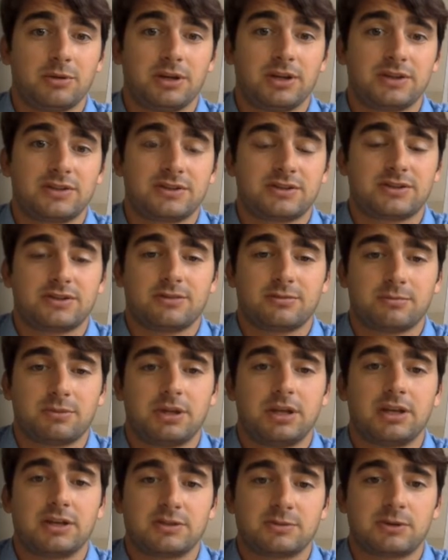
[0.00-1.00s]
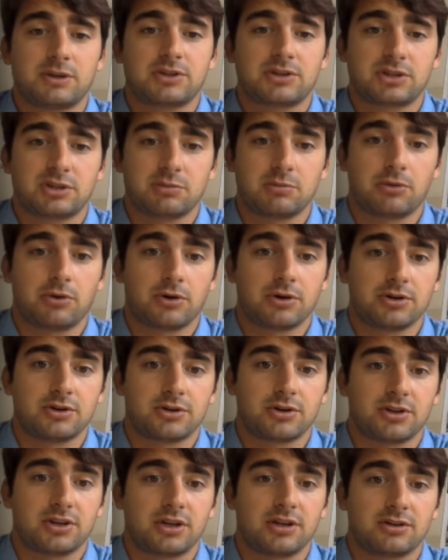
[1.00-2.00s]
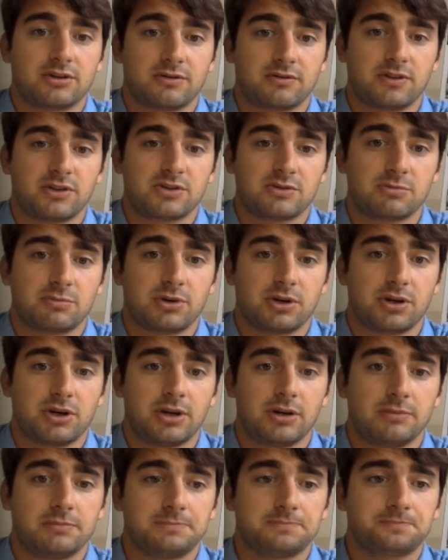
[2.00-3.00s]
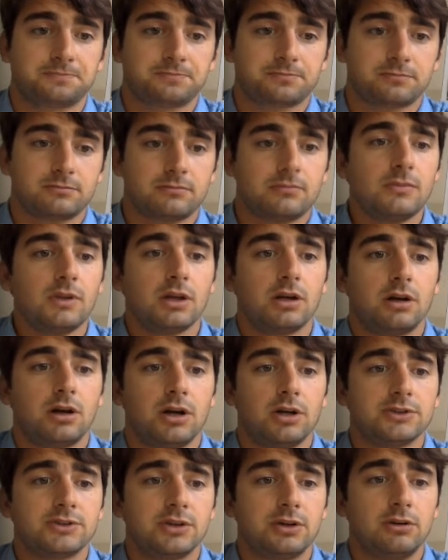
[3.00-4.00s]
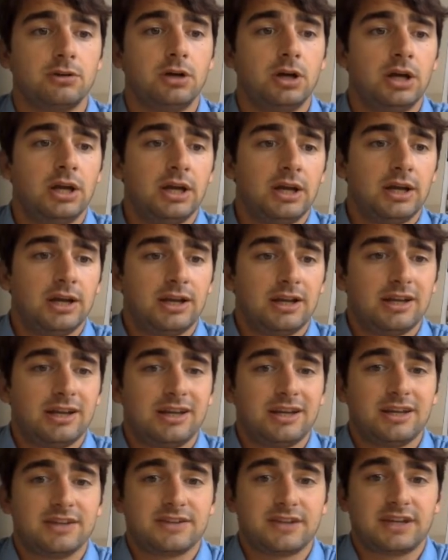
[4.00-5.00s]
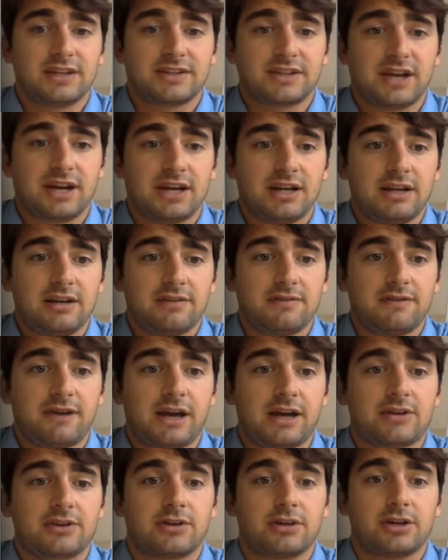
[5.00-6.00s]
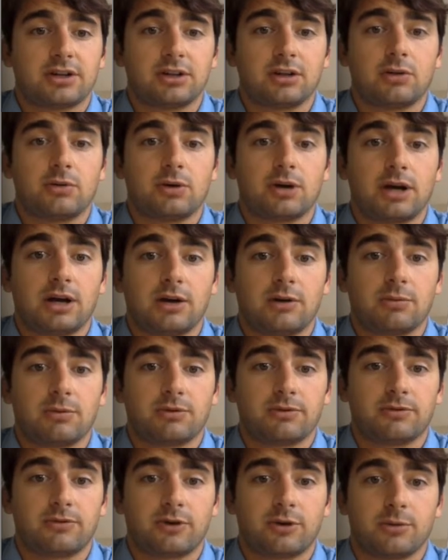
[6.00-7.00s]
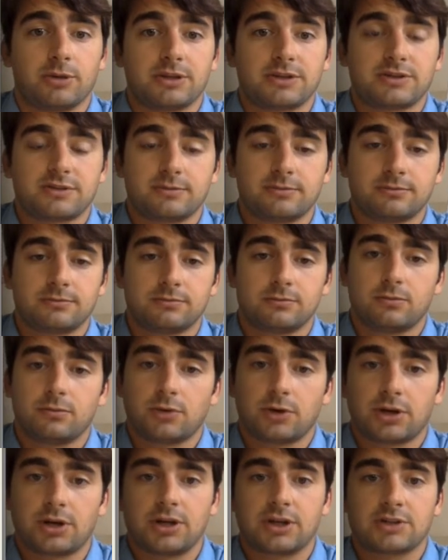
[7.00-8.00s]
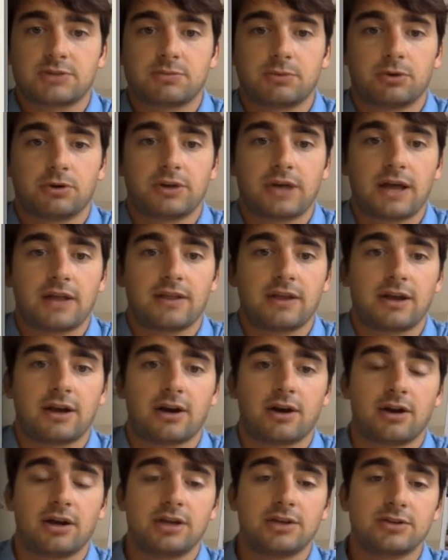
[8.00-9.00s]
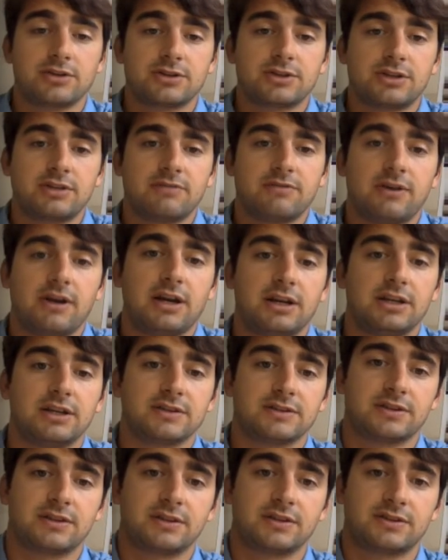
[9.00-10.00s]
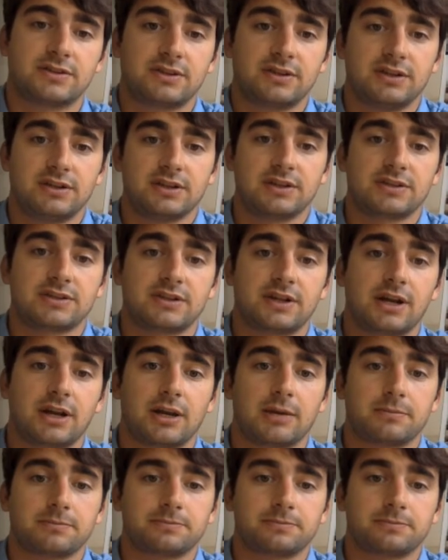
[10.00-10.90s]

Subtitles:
it's been especially important during the intervention period. Also, is anxiety a factor in lower ELL performance? We're going to explore that later. Interesting findings in this study.